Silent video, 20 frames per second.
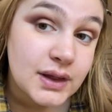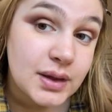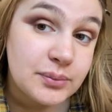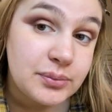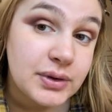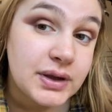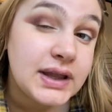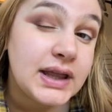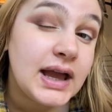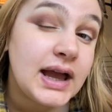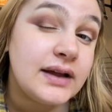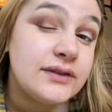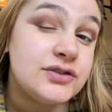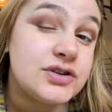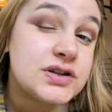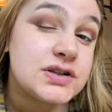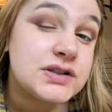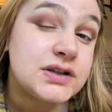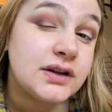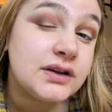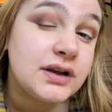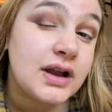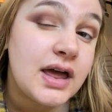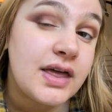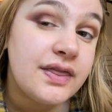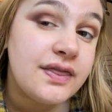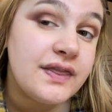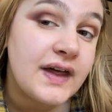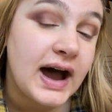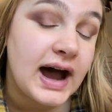But yeah, I've just
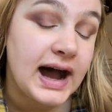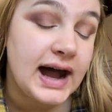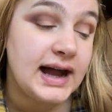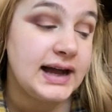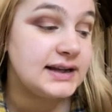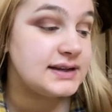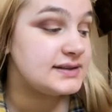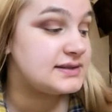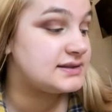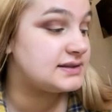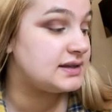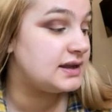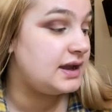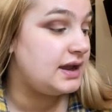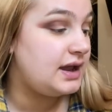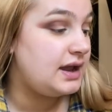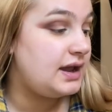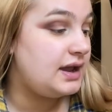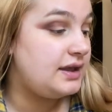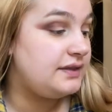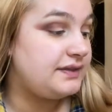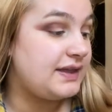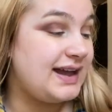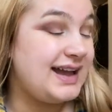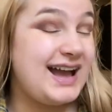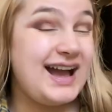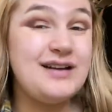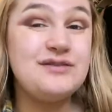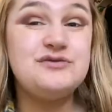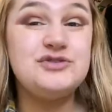done that. That
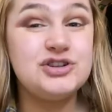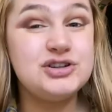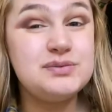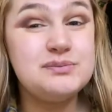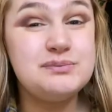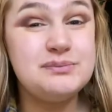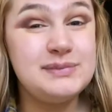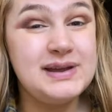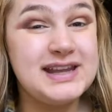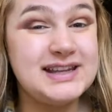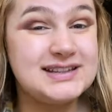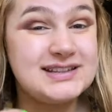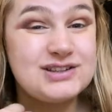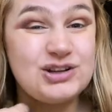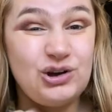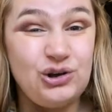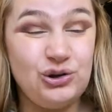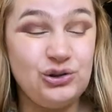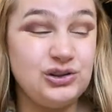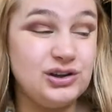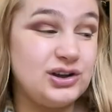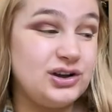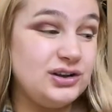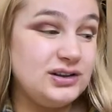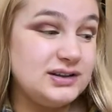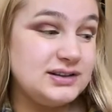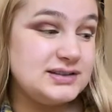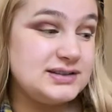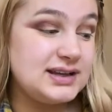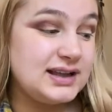I've just mixed all the
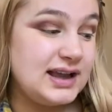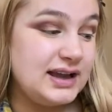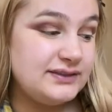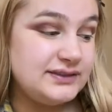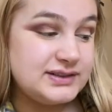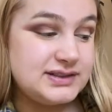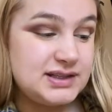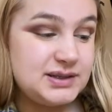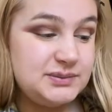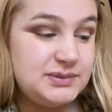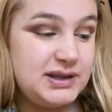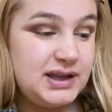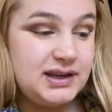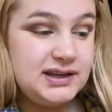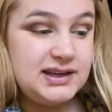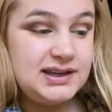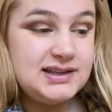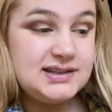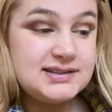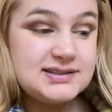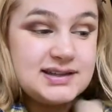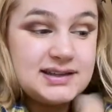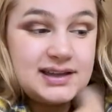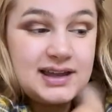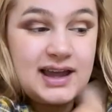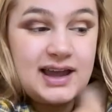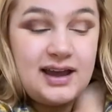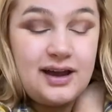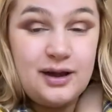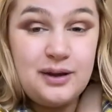colours together, to be honest, and
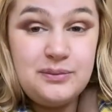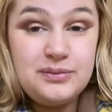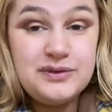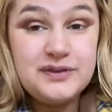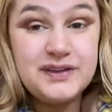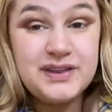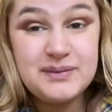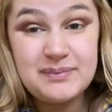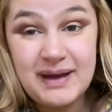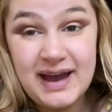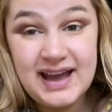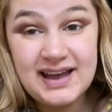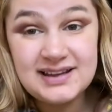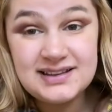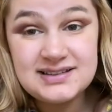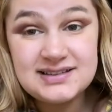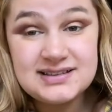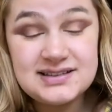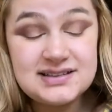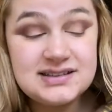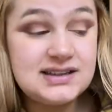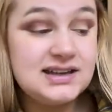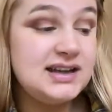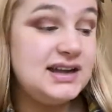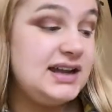like hoped for the best.